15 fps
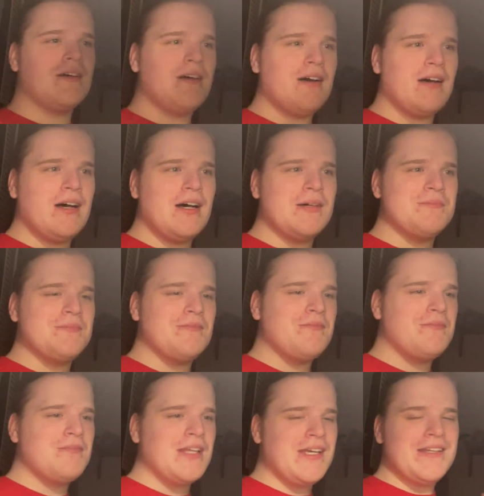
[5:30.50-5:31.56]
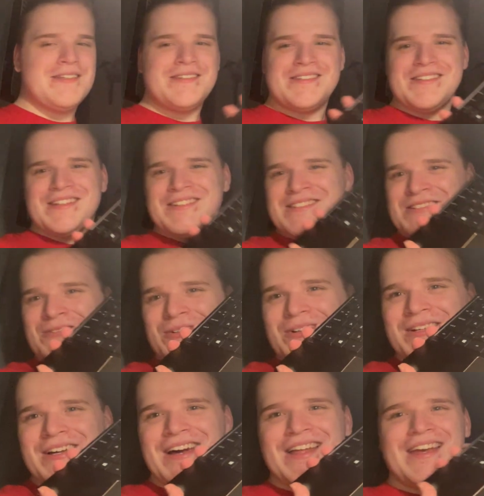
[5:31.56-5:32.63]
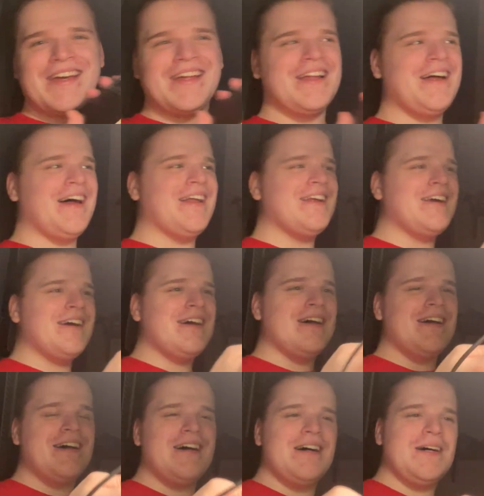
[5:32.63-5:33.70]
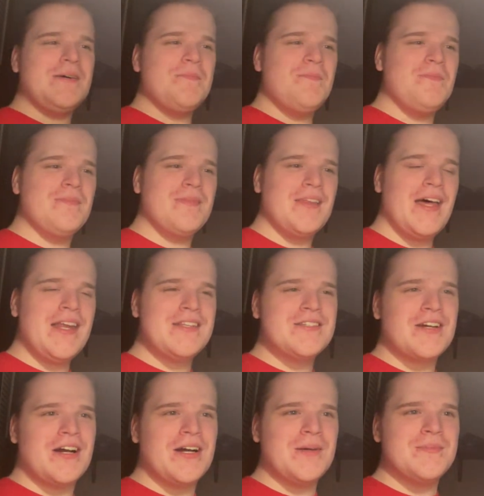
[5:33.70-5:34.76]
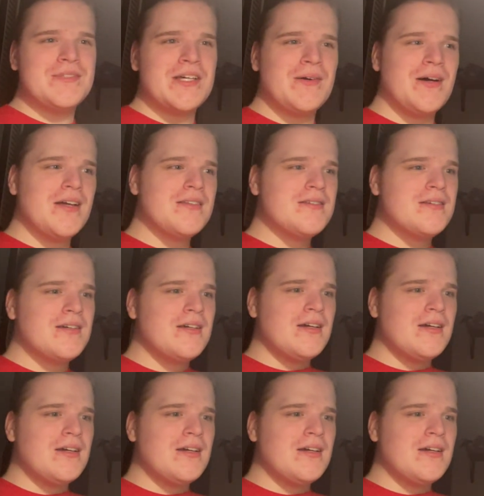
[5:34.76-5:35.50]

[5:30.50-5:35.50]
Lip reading: Like it's cool. I like it a lot. A lot of charm to it.